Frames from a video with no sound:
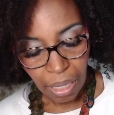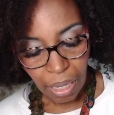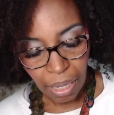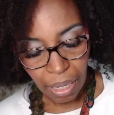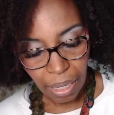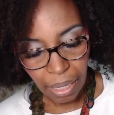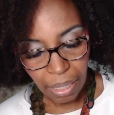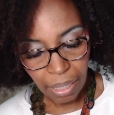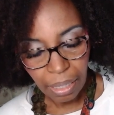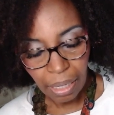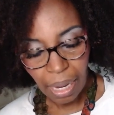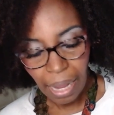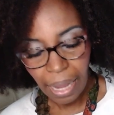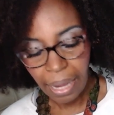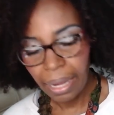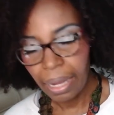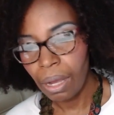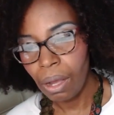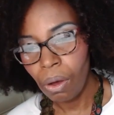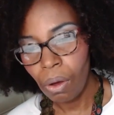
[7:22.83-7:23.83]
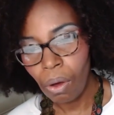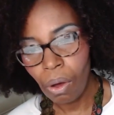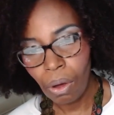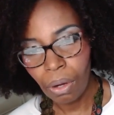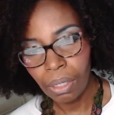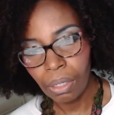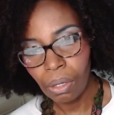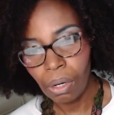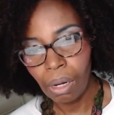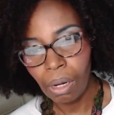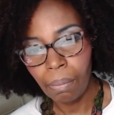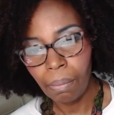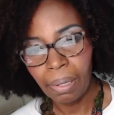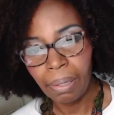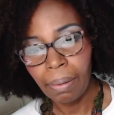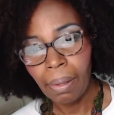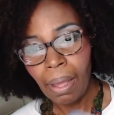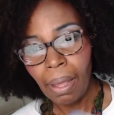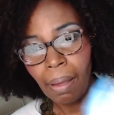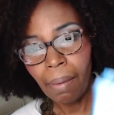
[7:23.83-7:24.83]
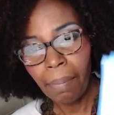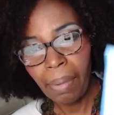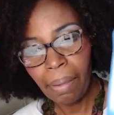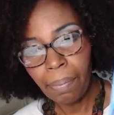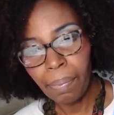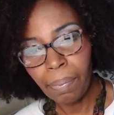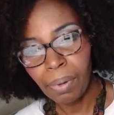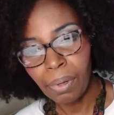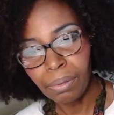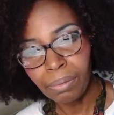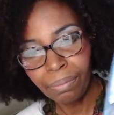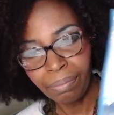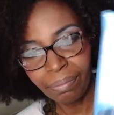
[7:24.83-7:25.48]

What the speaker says: And I could go on and on, but people,